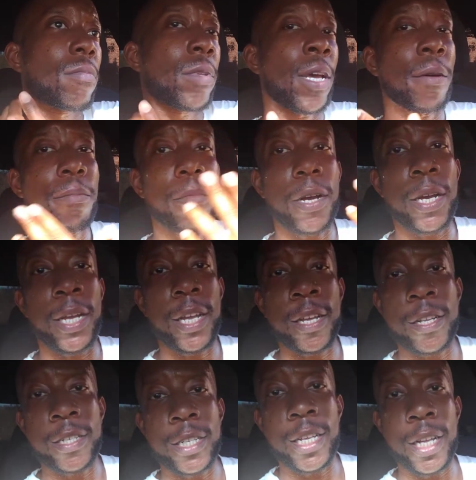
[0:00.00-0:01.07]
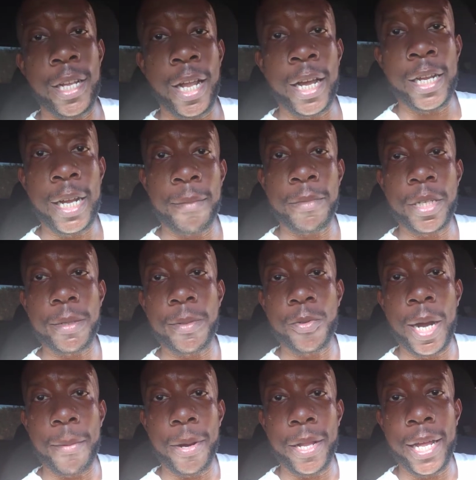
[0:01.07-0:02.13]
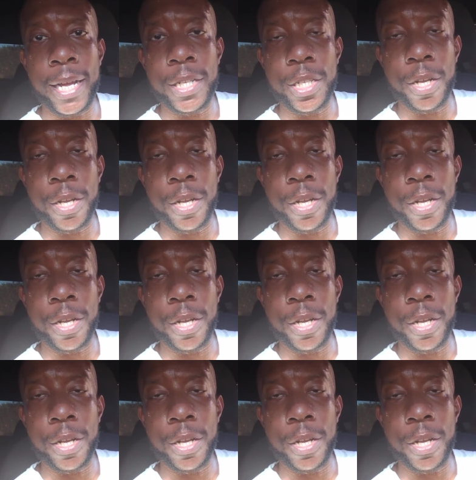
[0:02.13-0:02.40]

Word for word: yeah, I hit, said like, comment, subscribe, all that.